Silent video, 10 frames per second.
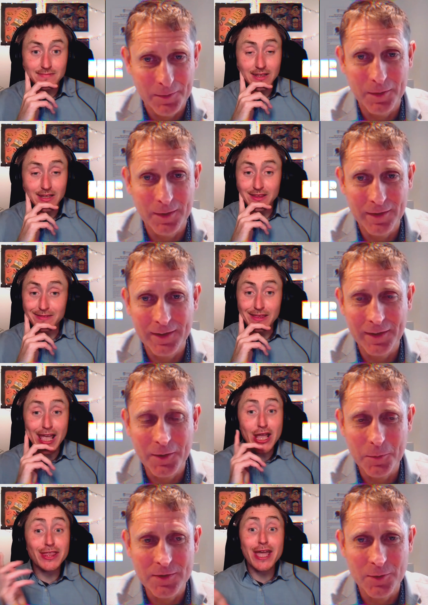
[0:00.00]
Speaker 1: well, there you go.
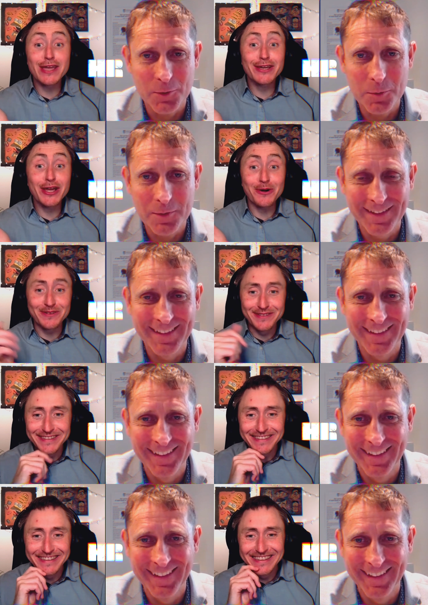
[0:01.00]
There, there should- you go
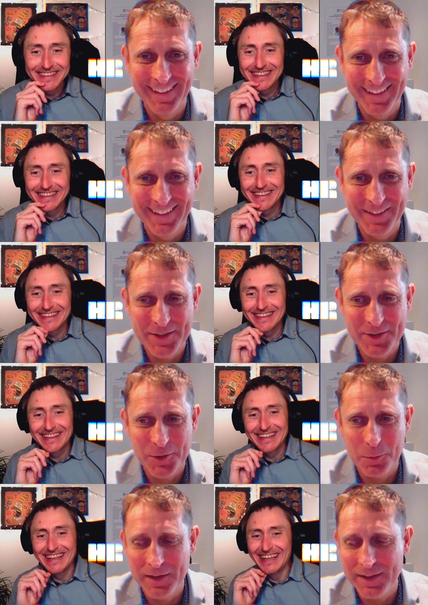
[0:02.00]
we should all
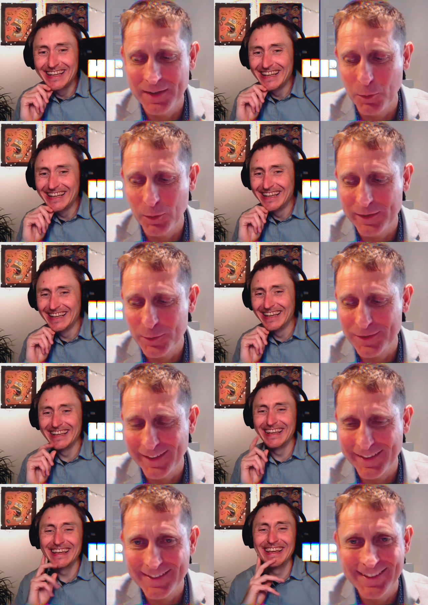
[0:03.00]
be eating more lentils, I
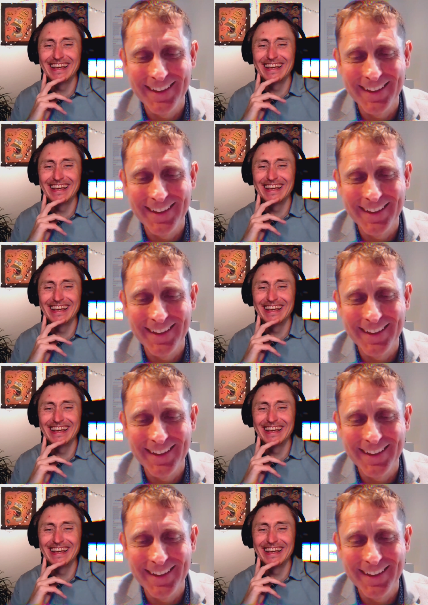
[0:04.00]
guess.